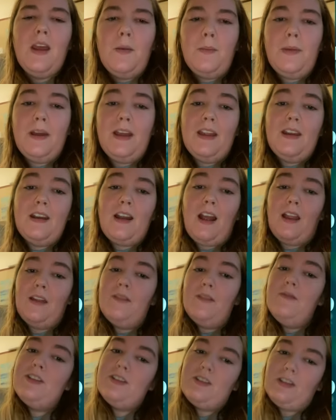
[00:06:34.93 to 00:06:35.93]
but I
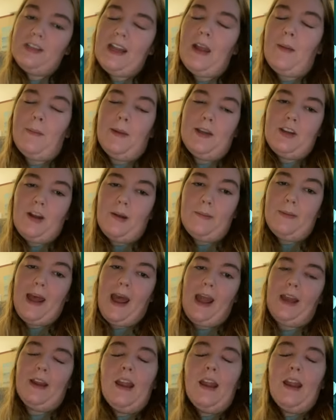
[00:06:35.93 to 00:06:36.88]
eventually got my job back,